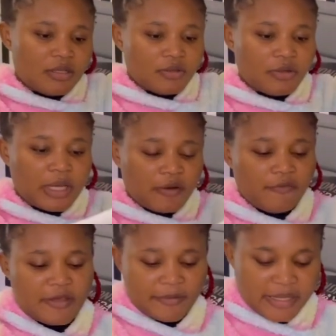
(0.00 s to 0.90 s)
I don't know the kind of
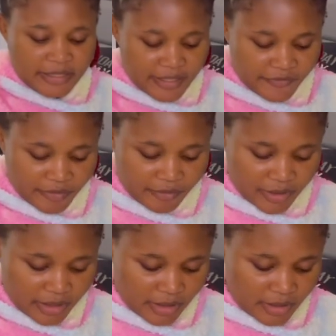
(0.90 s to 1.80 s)
vibe that it's
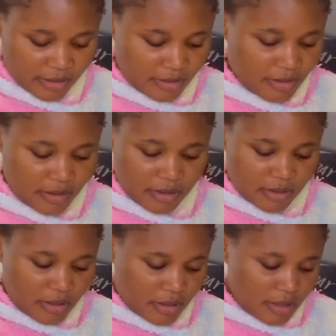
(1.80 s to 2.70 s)
giving me.
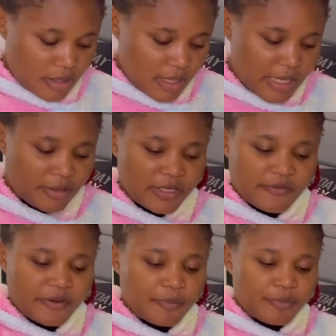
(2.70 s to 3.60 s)
I got this
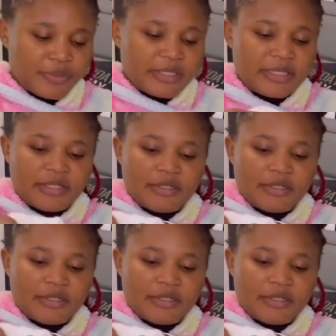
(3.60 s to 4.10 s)
very pretty